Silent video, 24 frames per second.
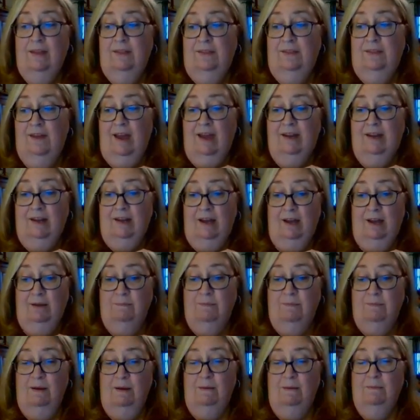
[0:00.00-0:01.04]
that
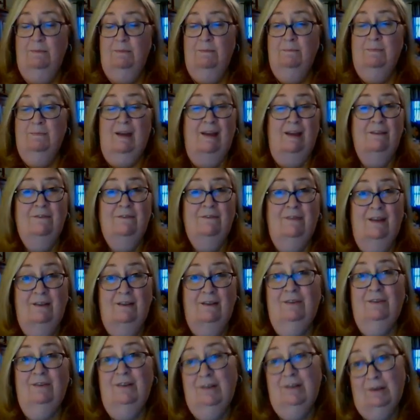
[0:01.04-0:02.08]
my
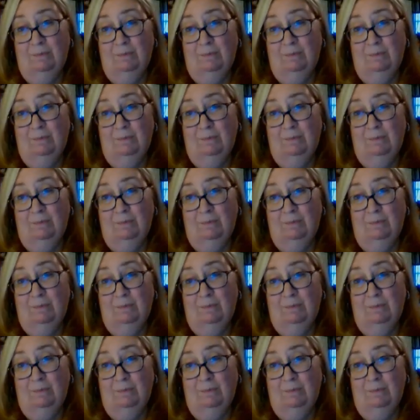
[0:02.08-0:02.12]
favorite